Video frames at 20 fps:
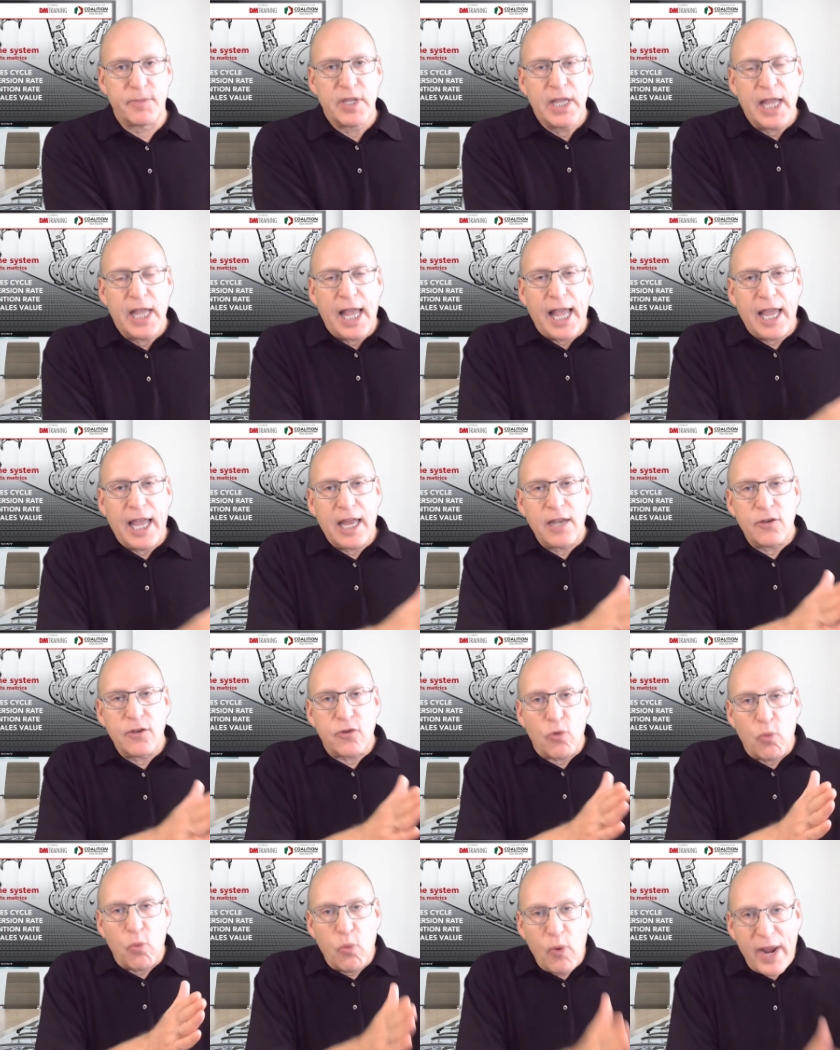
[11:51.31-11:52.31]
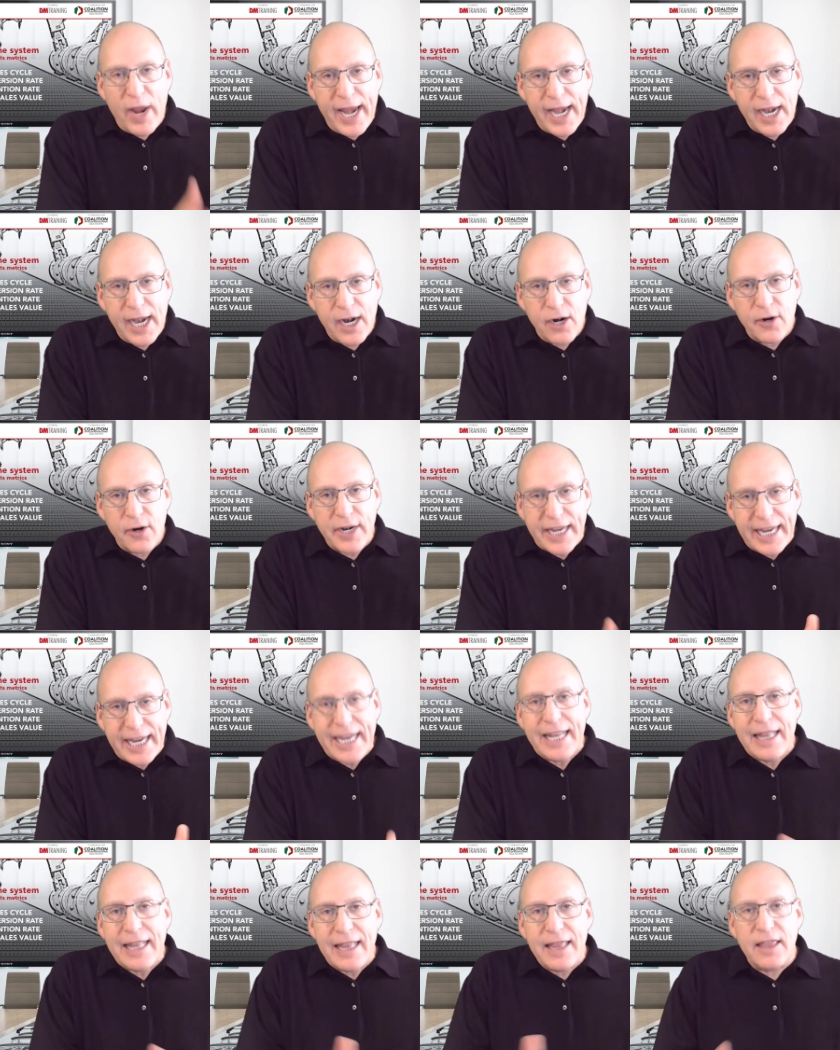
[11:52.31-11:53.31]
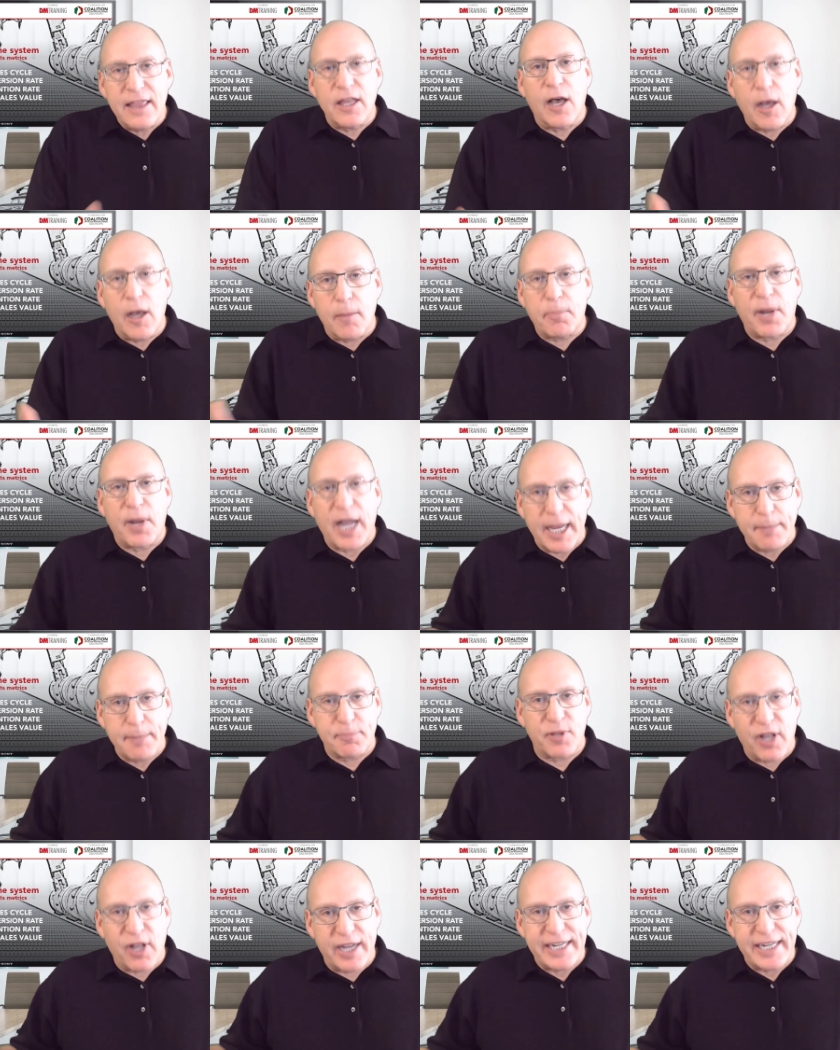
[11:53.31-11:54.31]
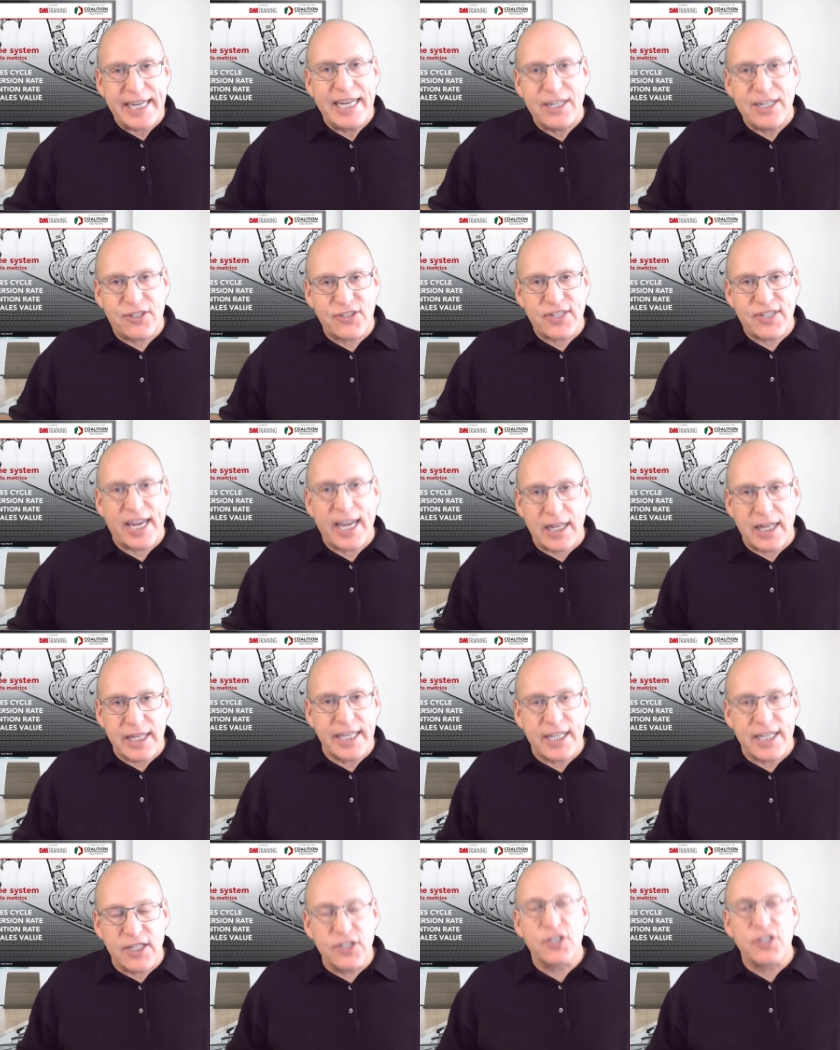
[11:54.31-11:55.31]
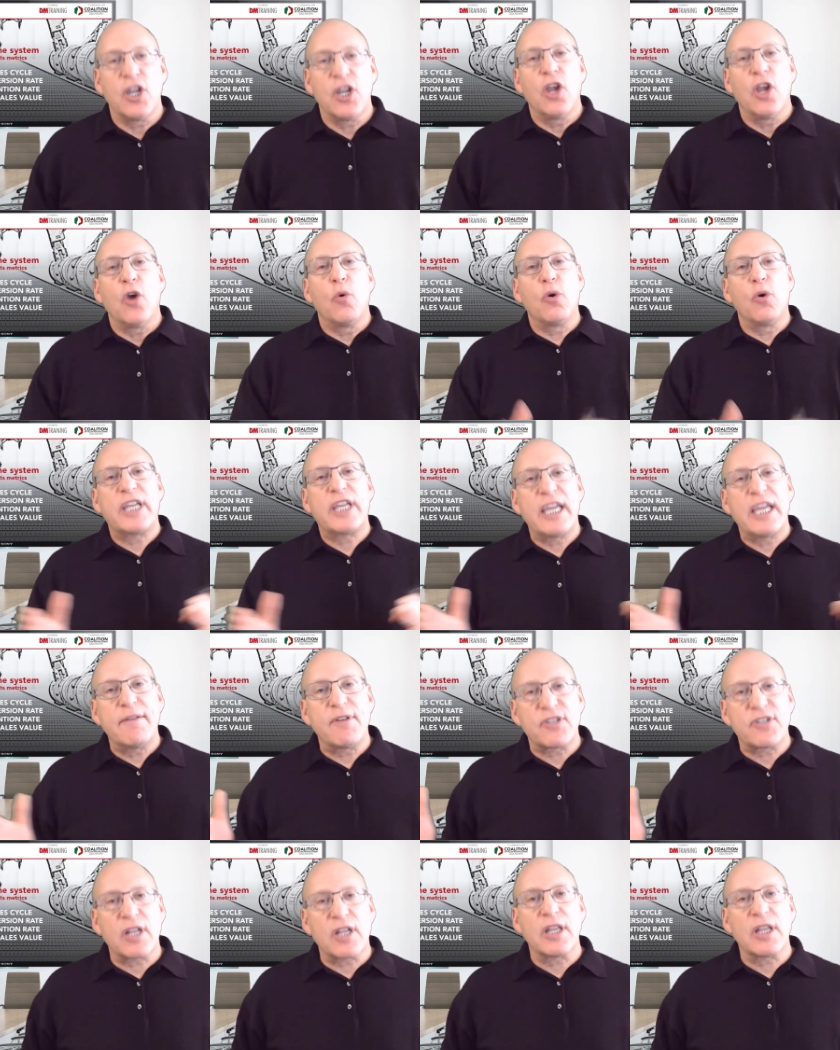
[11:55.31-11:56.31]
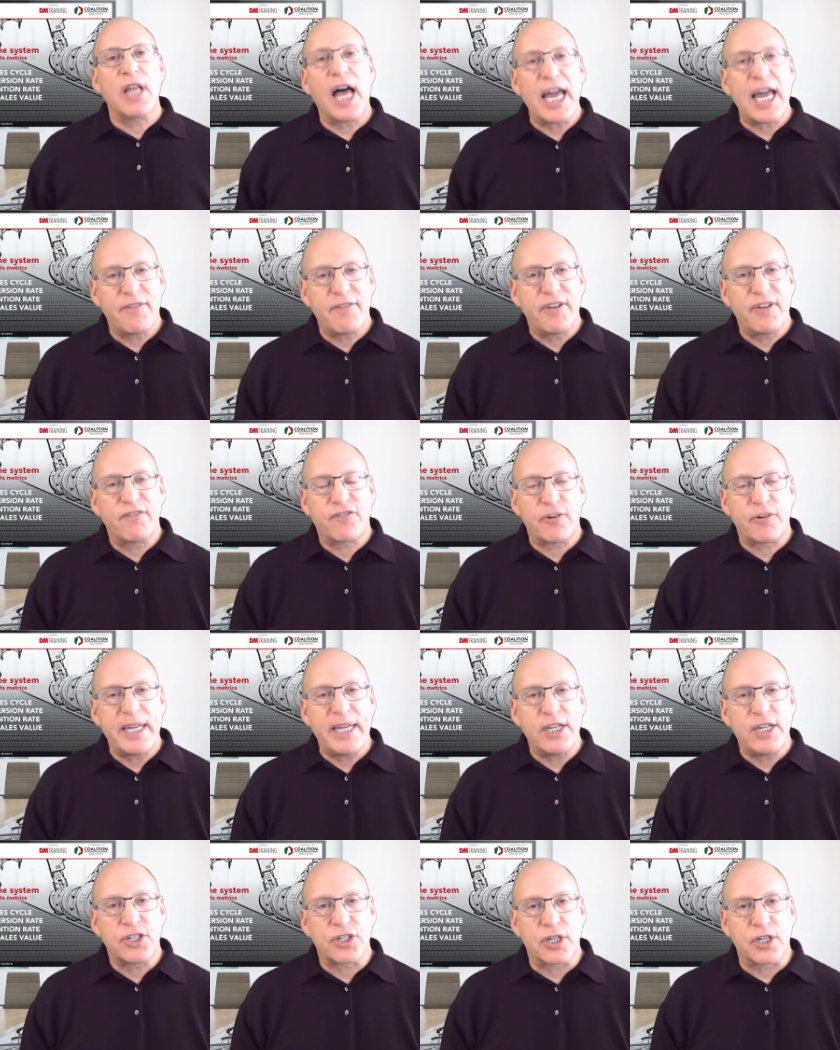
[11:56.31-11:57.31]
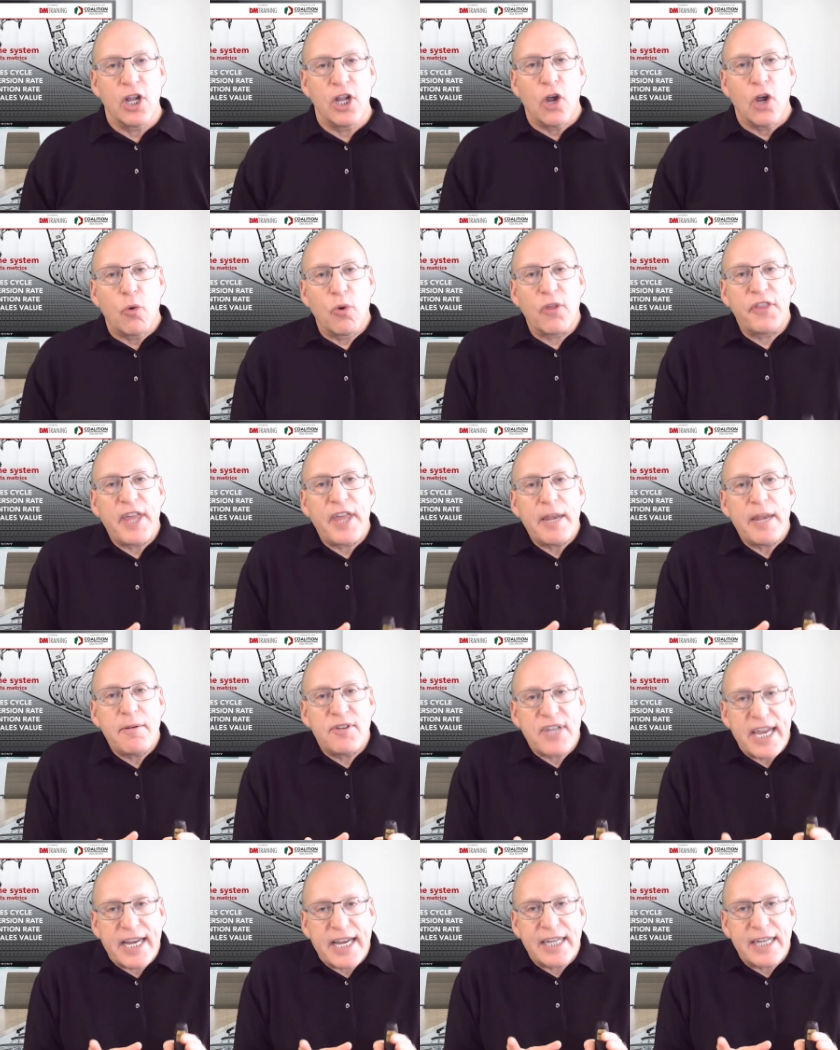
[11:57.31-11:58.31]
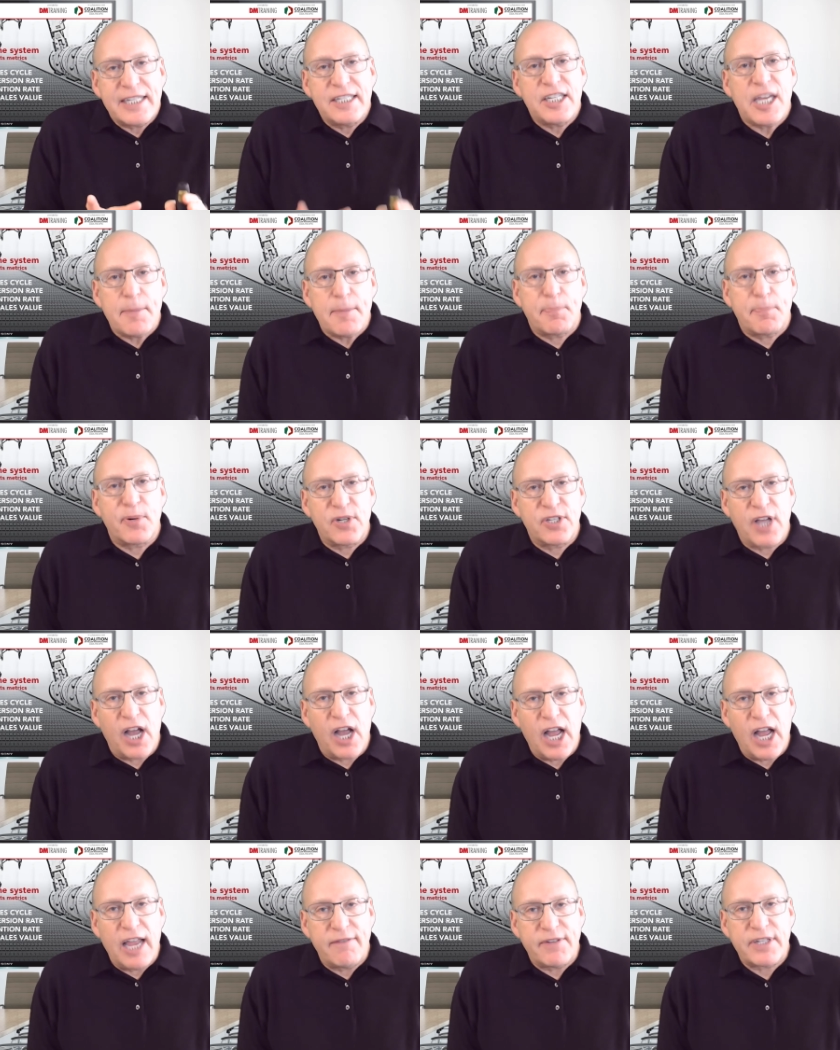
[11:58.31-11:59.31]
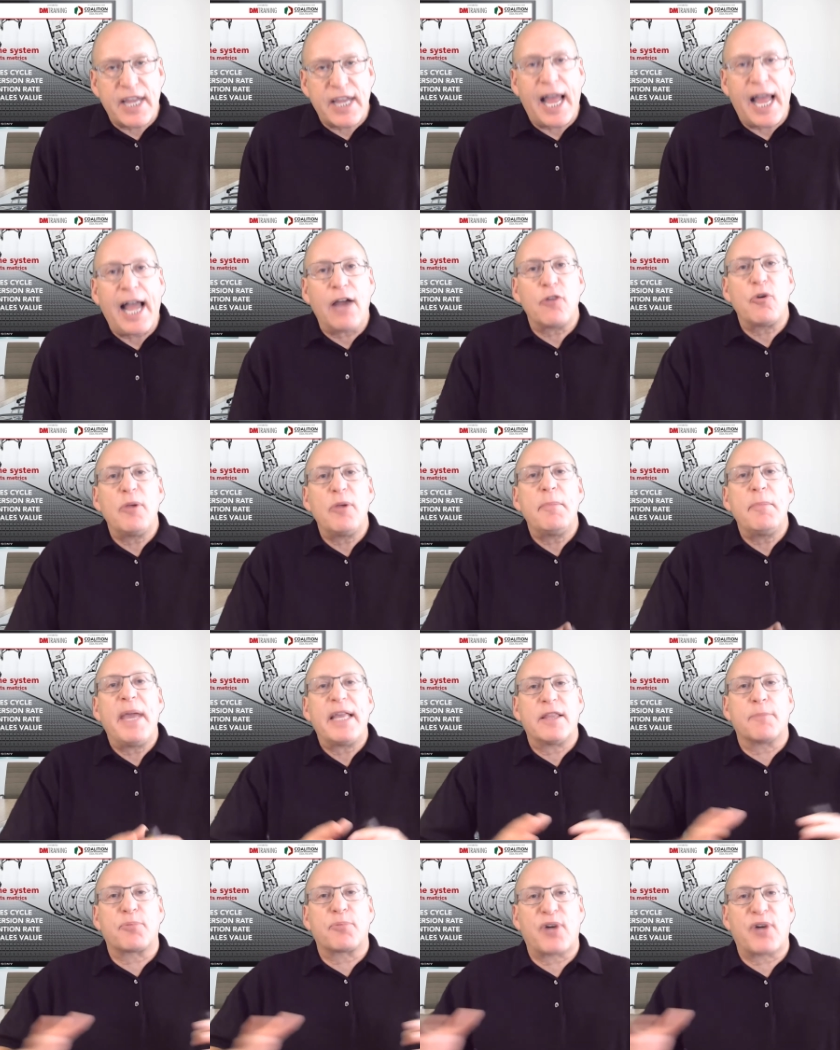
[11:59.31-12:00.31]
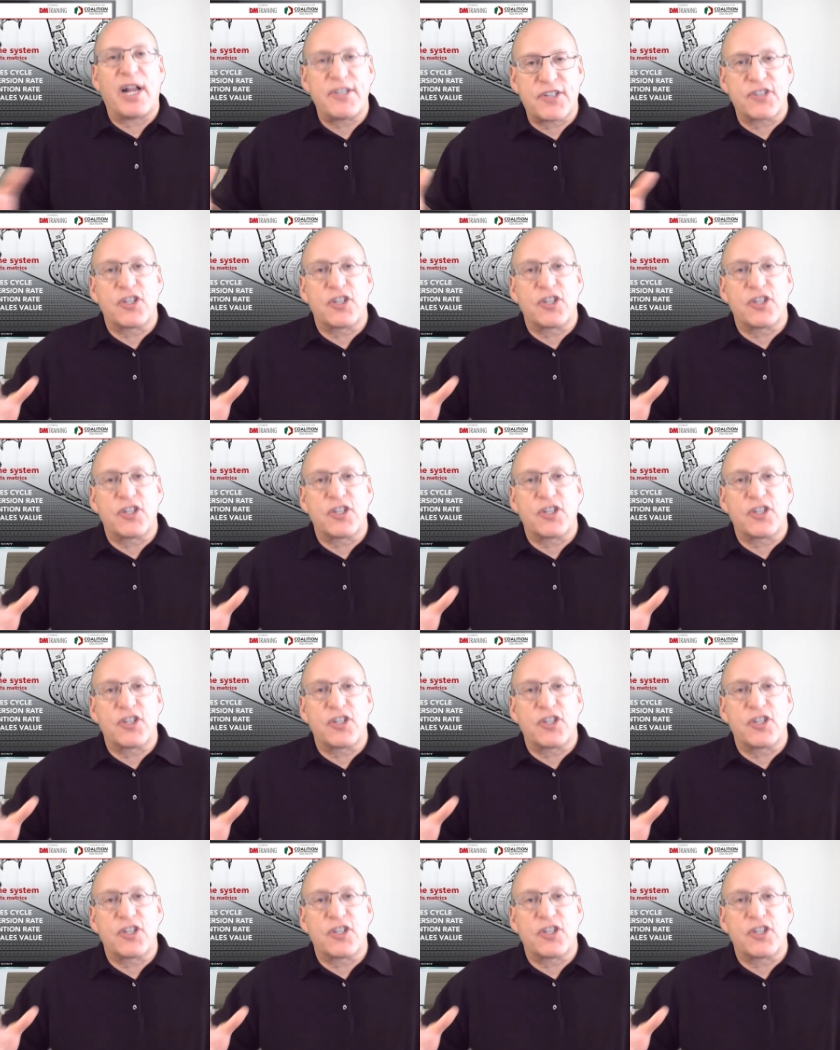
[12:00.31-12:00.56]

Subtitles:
And where in the pipeline each sale is will give us a lot of information. We'll then take a deeper dive into how do we make the process